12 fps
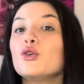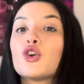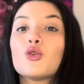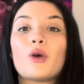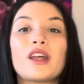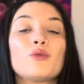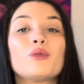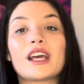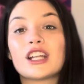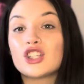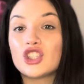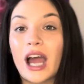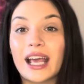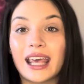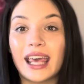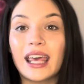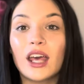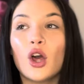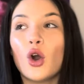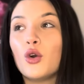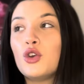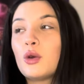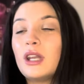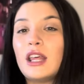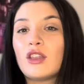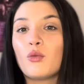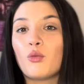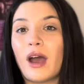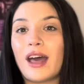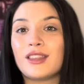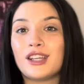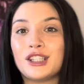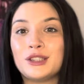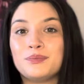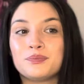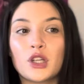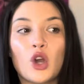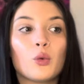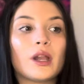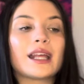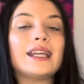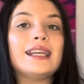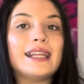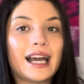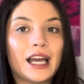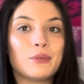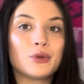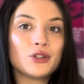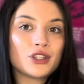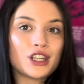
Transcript: You could wear them with like a jacket, or you can even wear them with like knee-high boots,